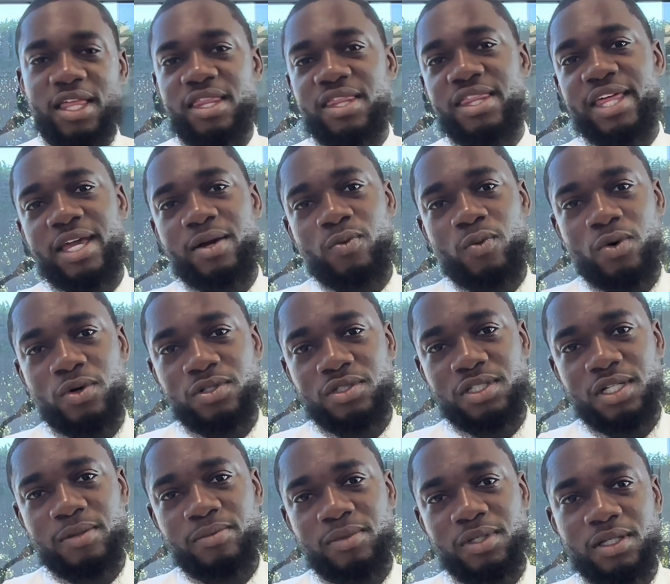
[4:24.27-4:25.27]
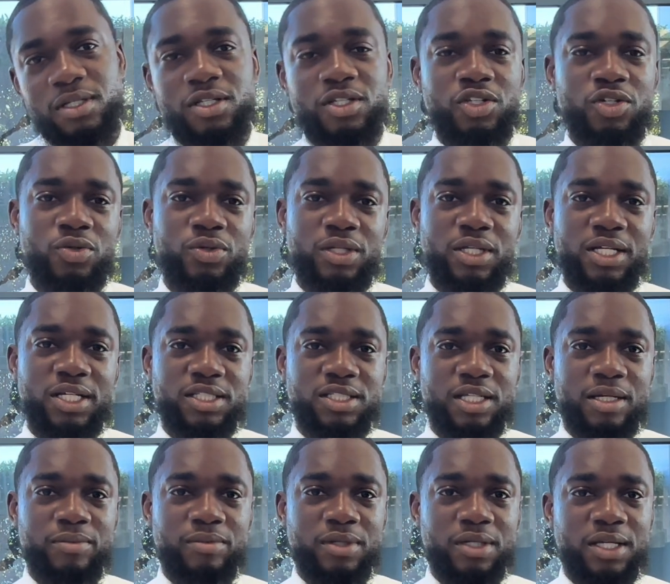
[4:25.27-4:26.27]
they want something, you need
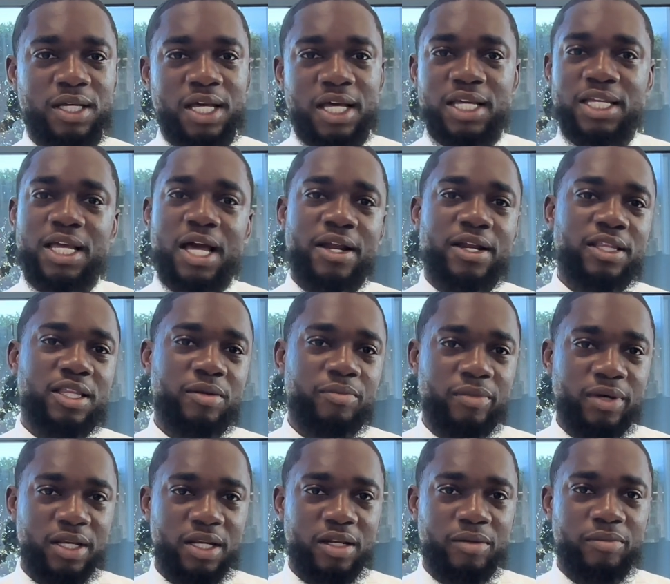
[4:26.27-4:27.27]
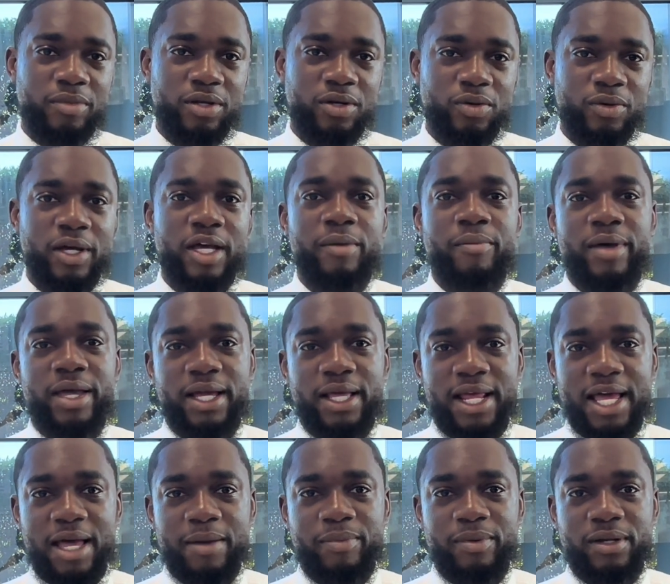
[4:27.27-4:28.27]
something. Y'all need to meet in the middle and make it
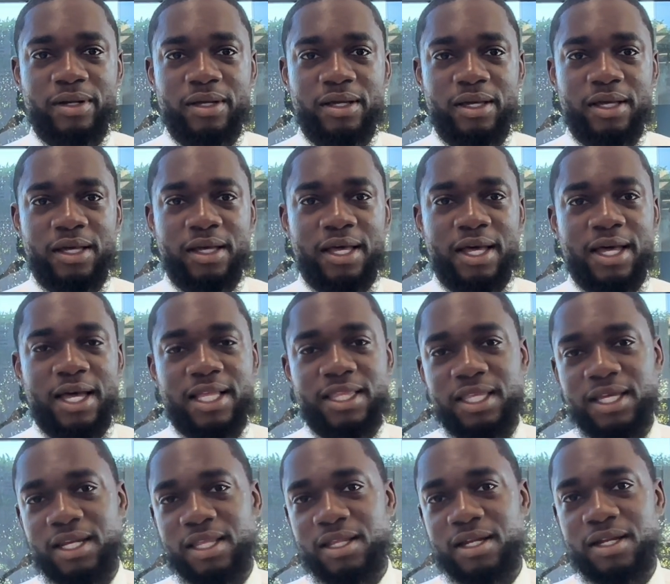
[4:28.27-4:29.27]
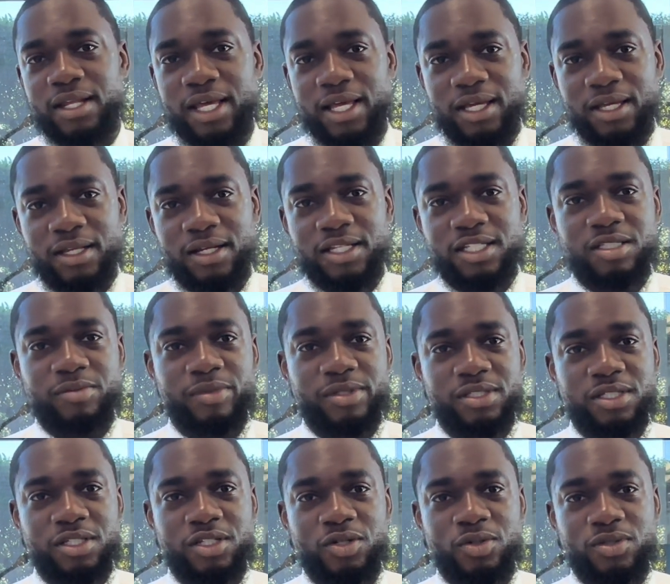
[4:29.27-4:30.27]
happen. At the end of the day, this is
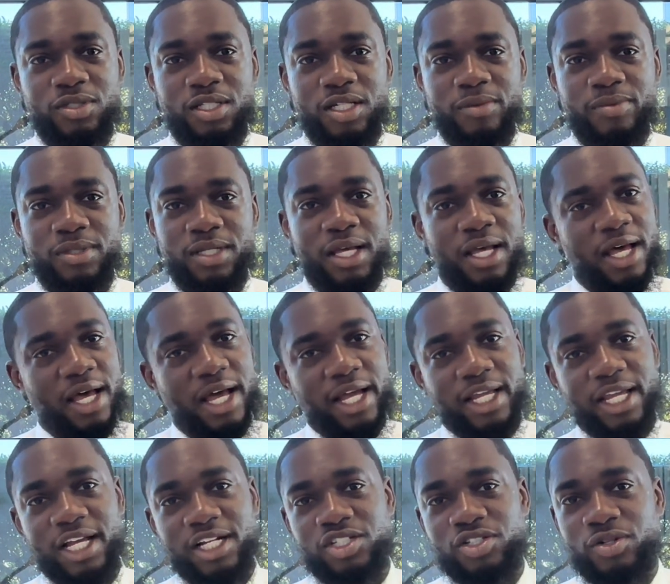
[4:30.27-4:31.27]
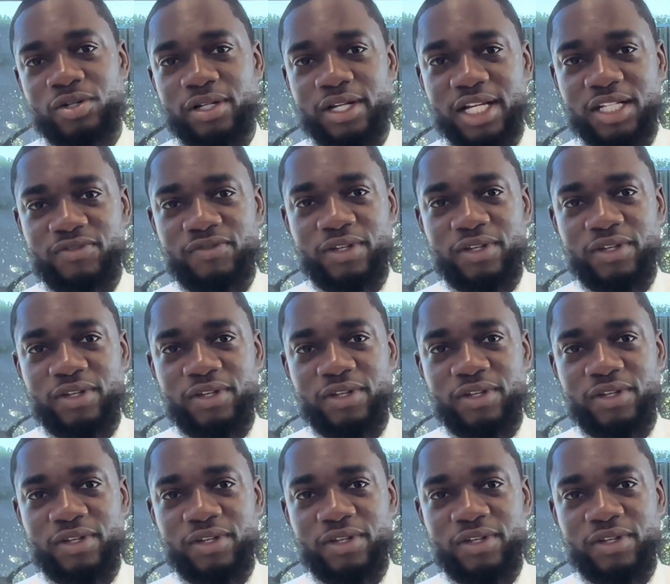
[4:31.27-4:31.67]
Mr. Q Tips. I'll catch you on the next